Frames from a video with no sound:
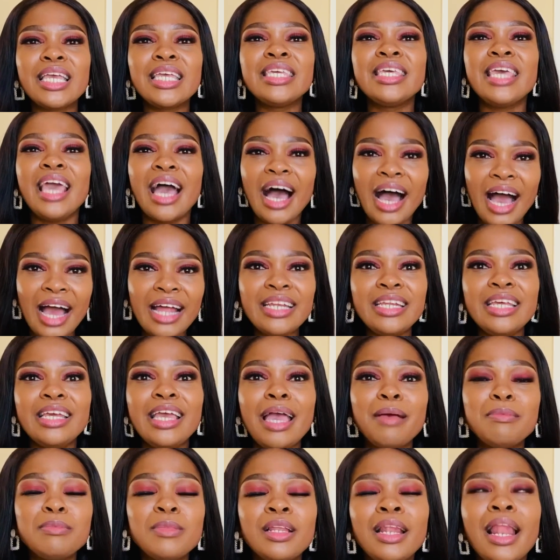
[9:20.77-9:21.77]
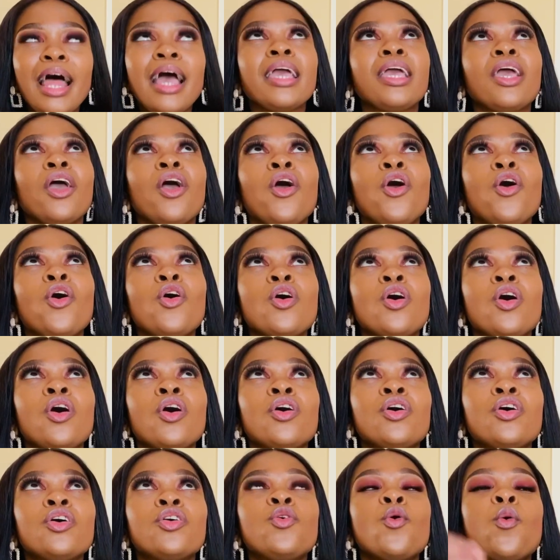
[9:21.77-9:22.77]
nyani, like,
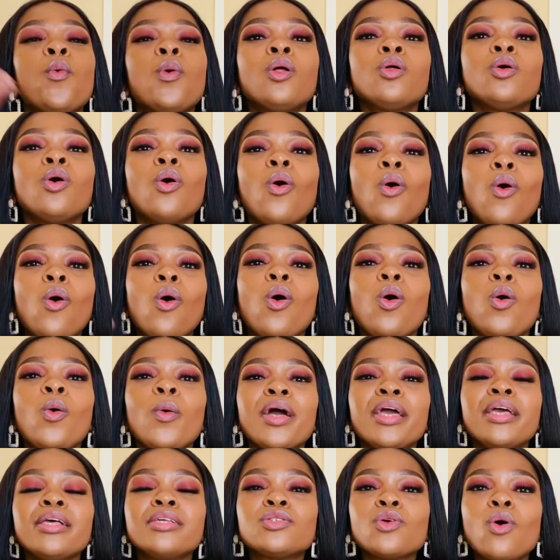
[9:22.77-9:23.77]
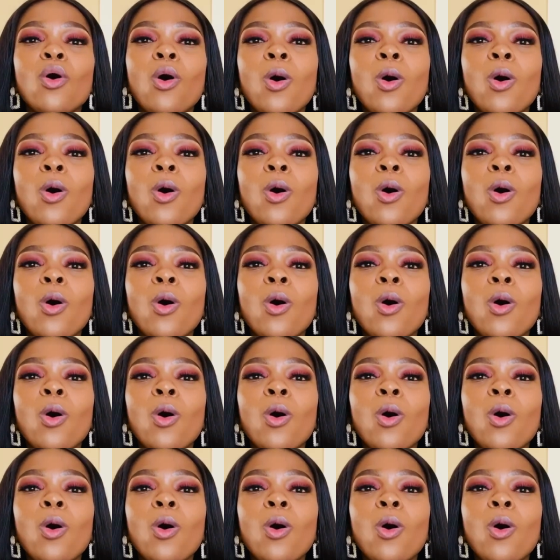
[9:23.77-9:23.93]
you will always,